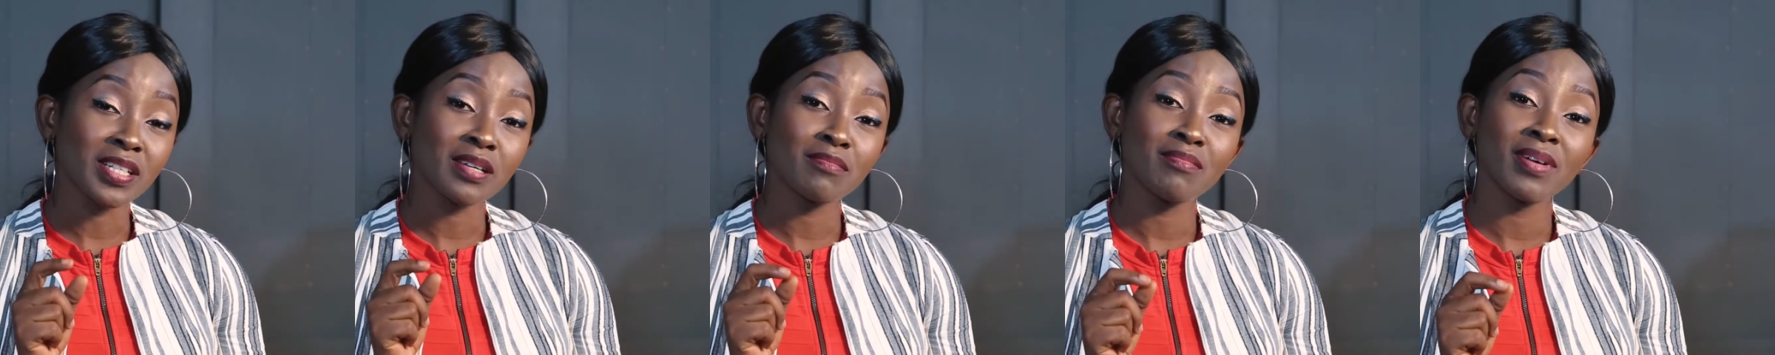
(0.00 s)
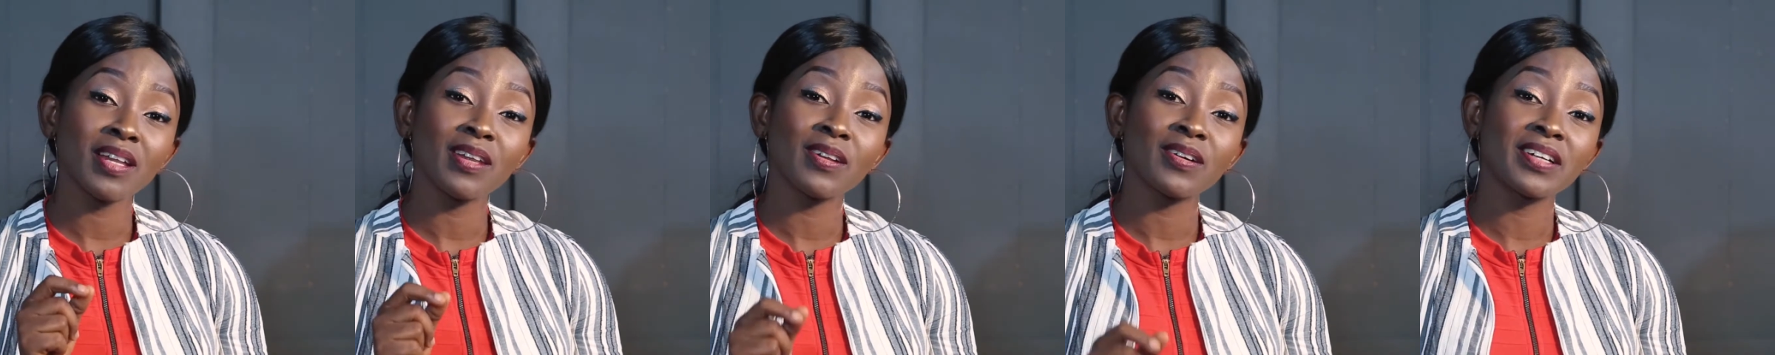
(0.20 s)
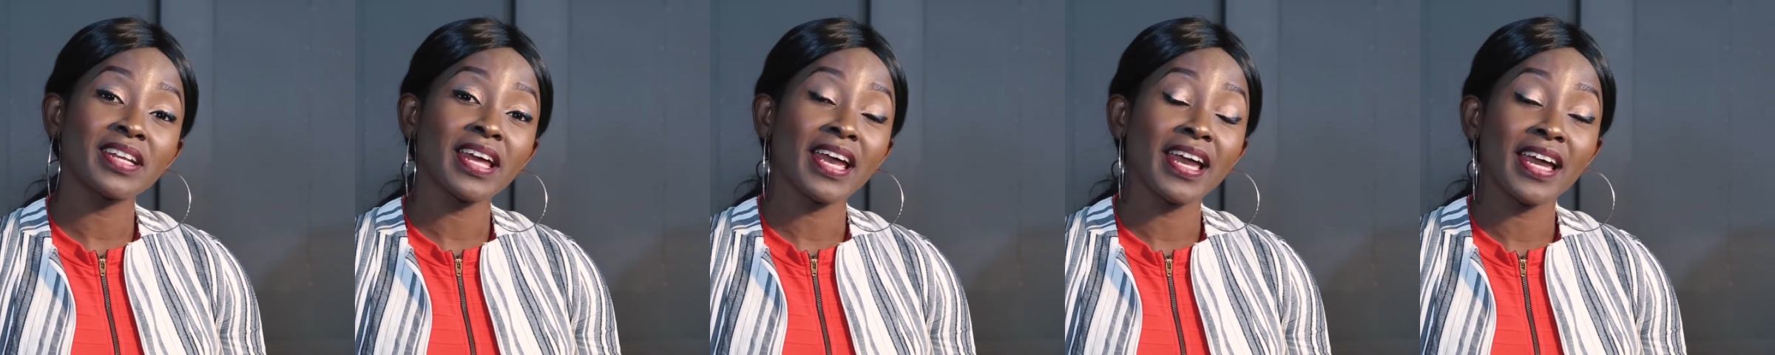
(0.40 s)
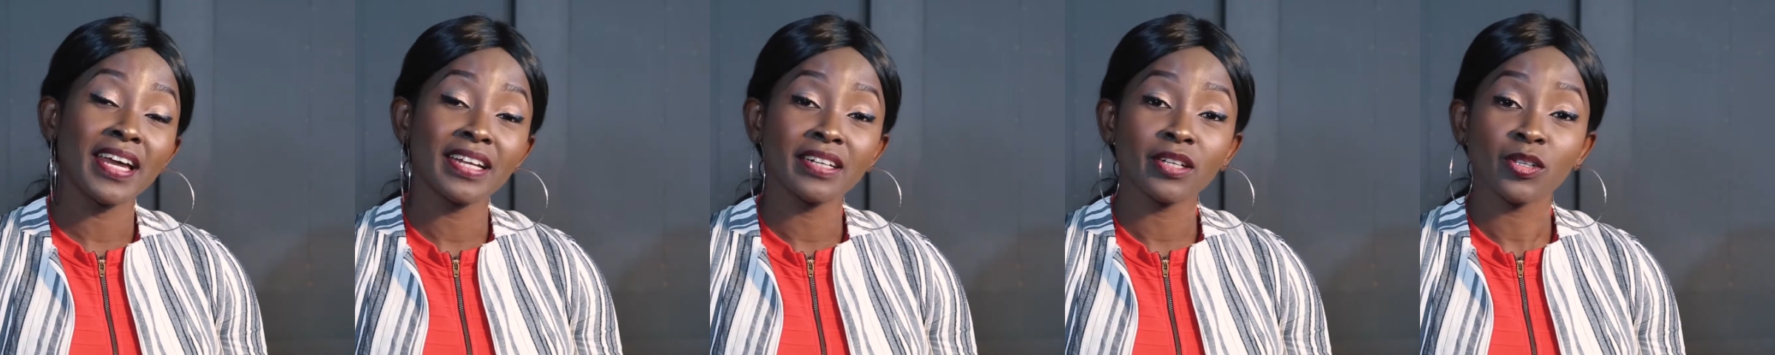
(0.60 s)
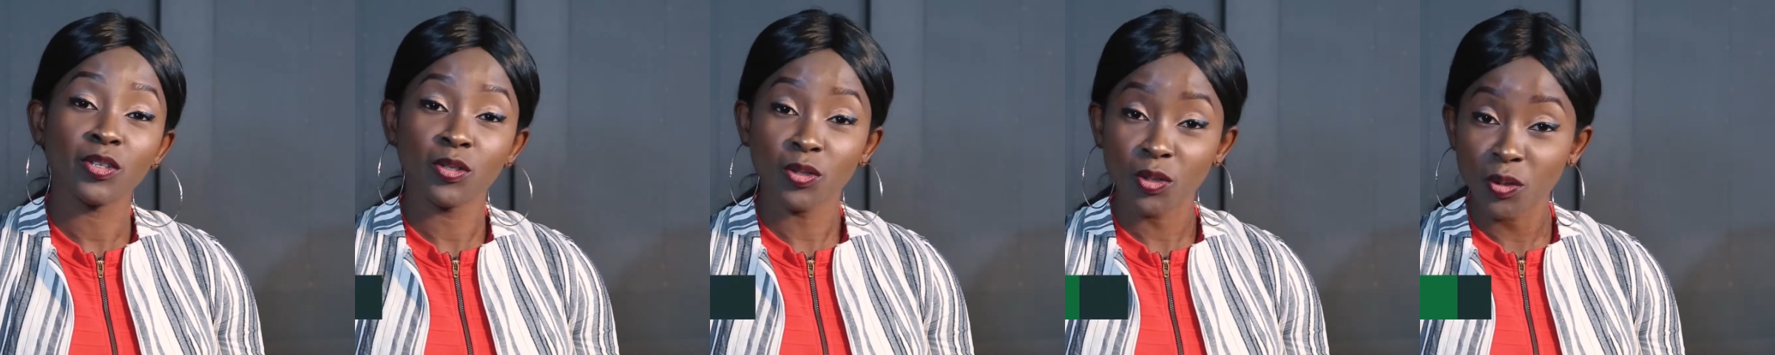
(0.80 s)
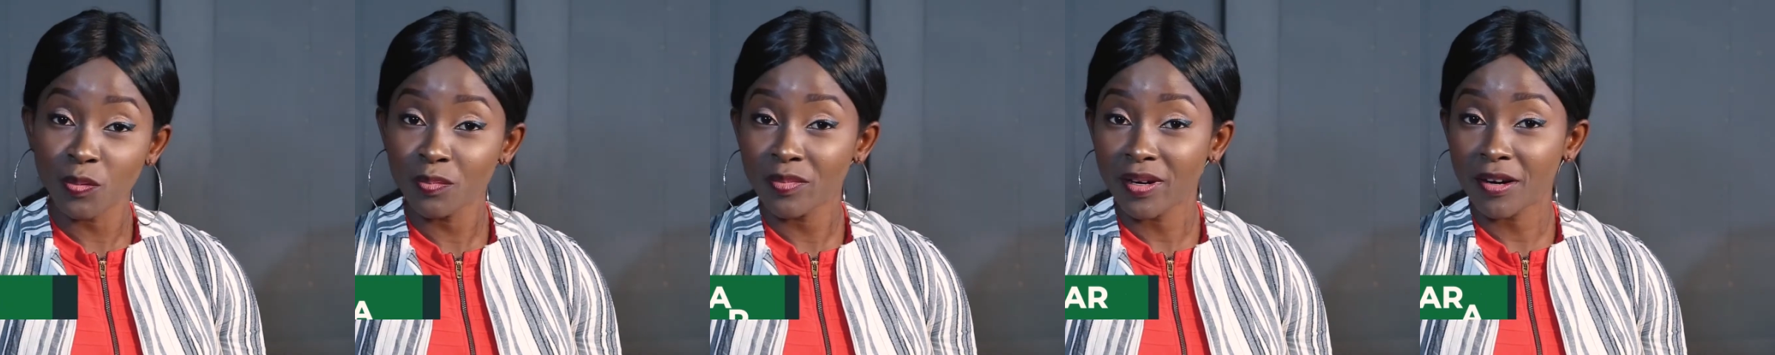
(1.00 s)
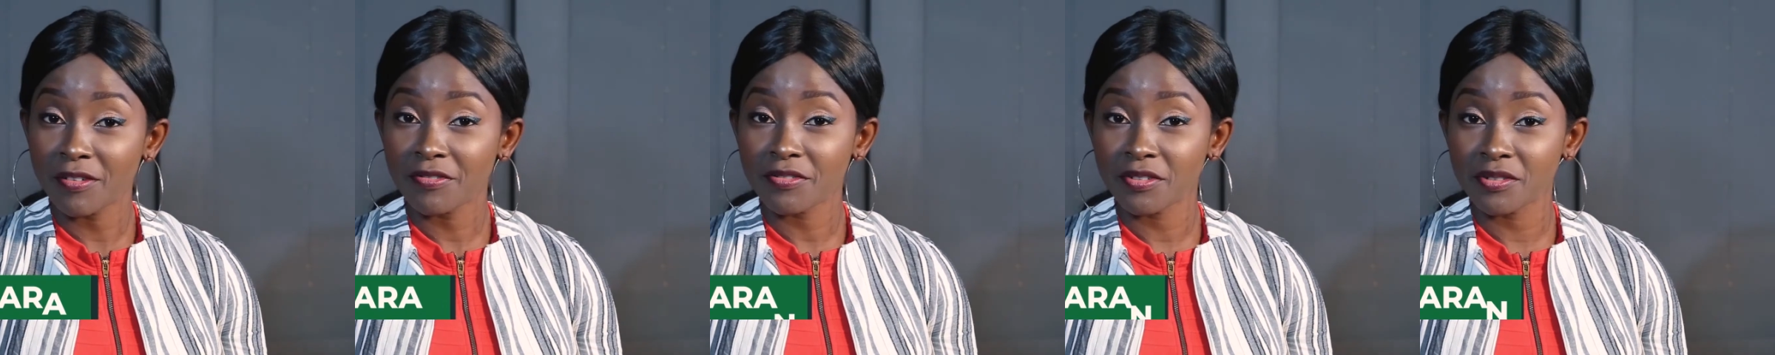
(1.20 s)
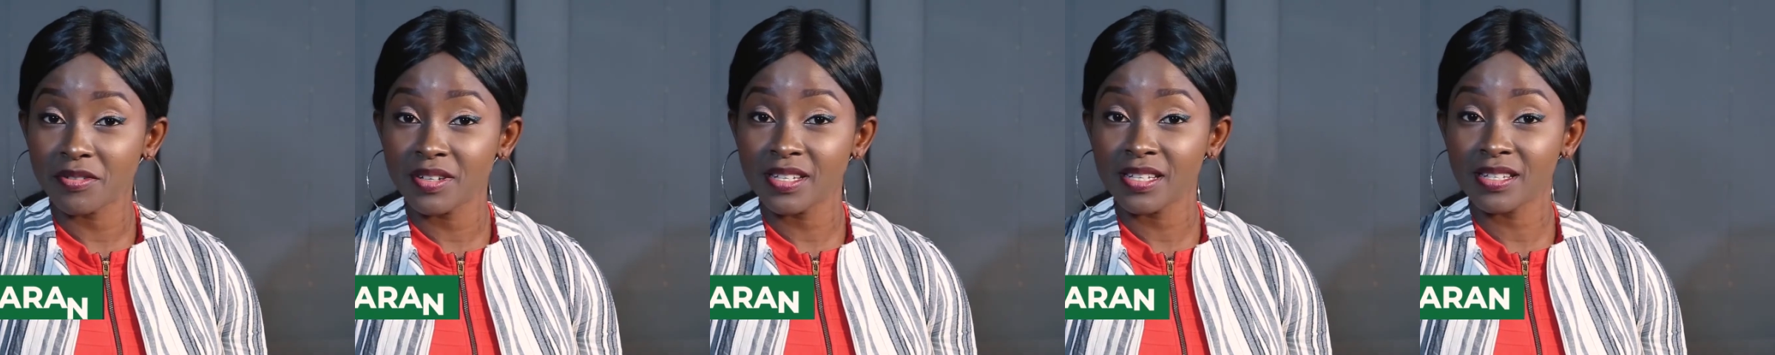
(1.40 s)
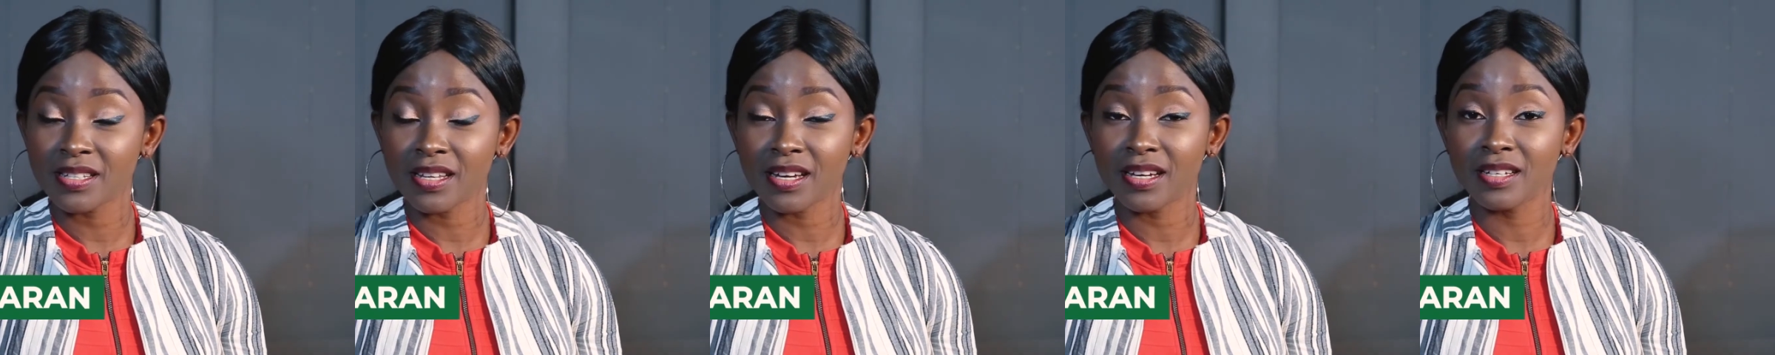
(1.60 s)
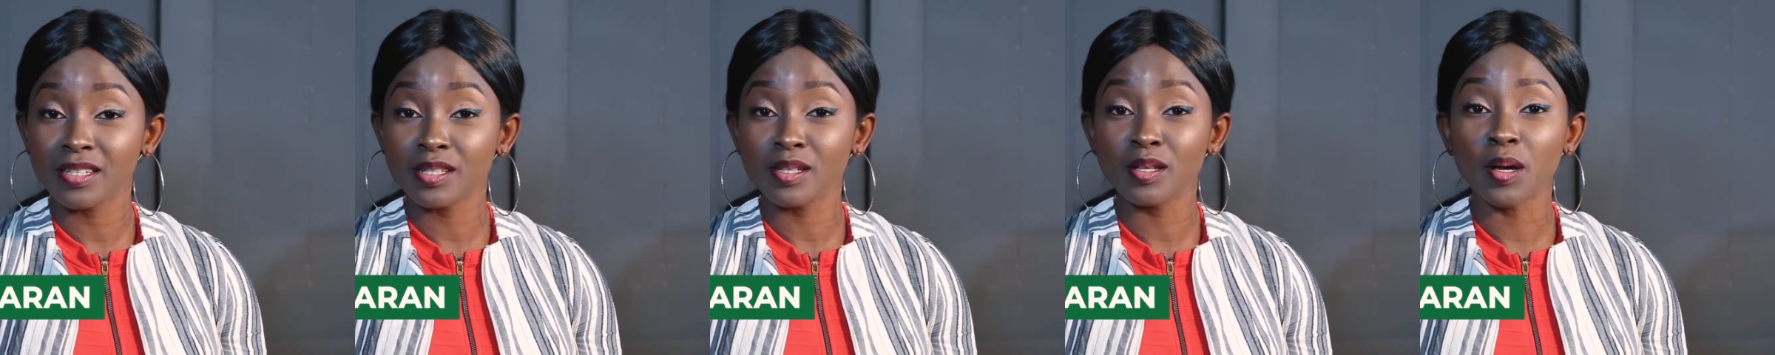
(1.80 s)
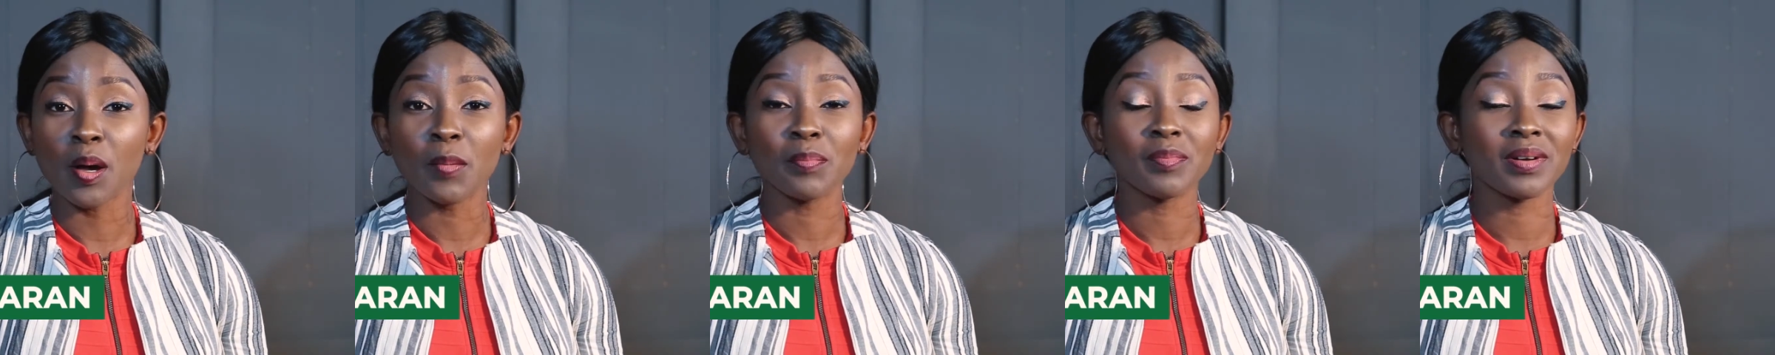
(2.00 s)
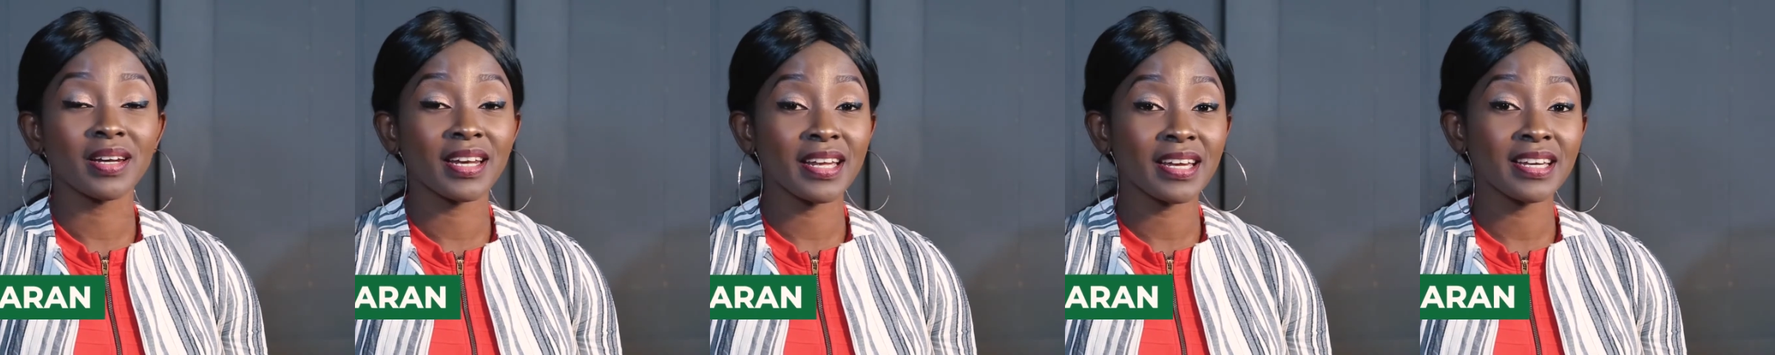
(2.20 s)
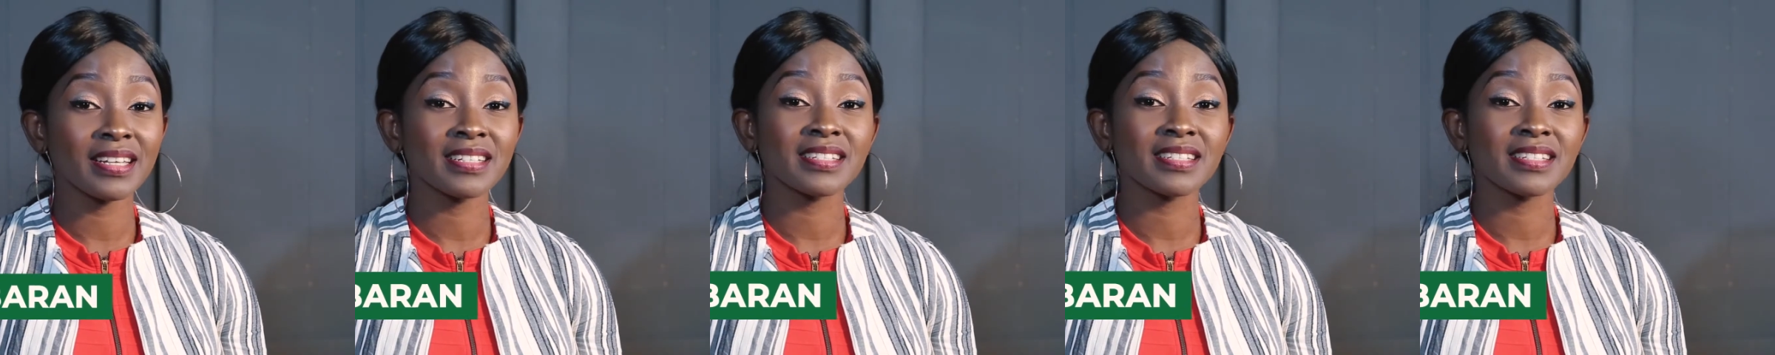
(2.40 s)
Watermelon and cucumber, for instance,